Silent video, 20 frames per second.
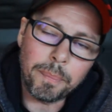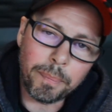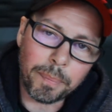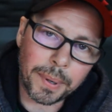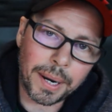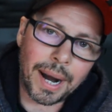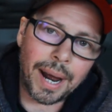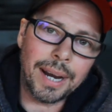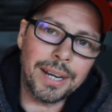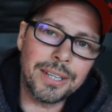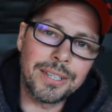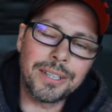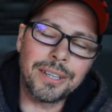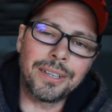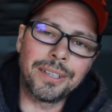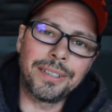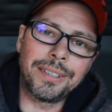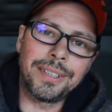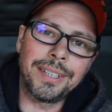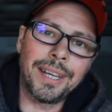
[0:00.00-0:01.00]
price
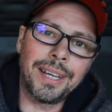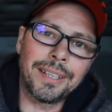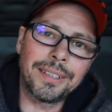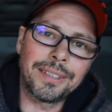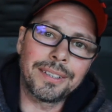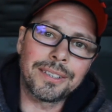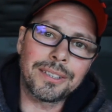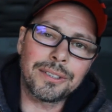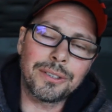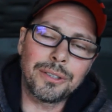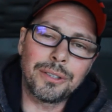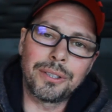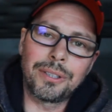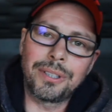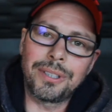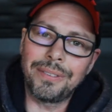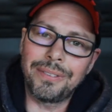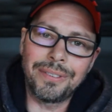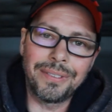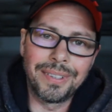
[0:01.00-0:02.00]
on that. So,
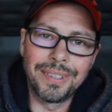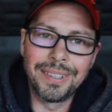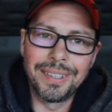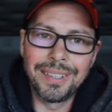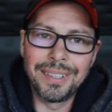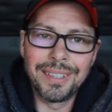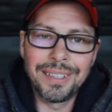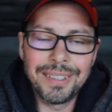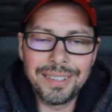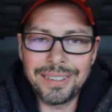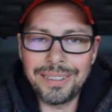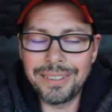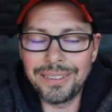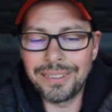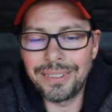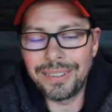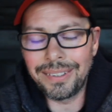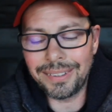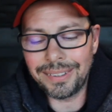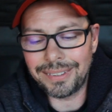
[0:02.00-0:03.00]
you know,